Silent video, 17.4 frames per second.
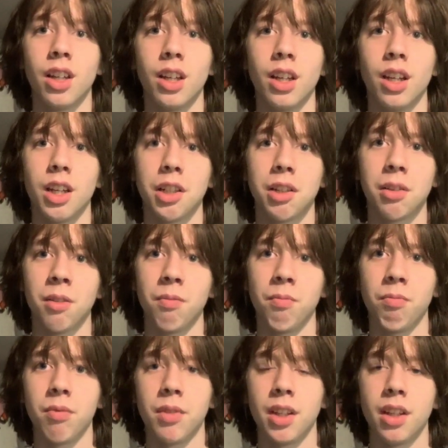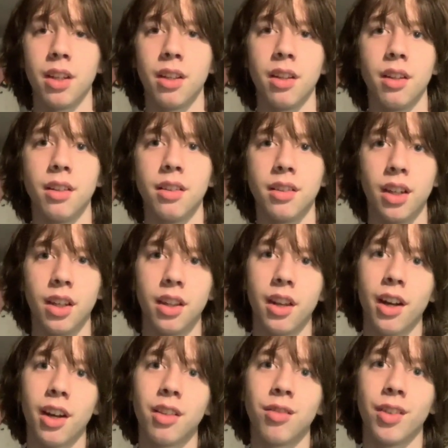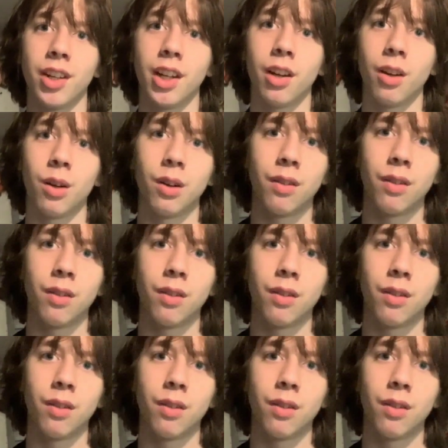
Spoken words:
And see you in the next video.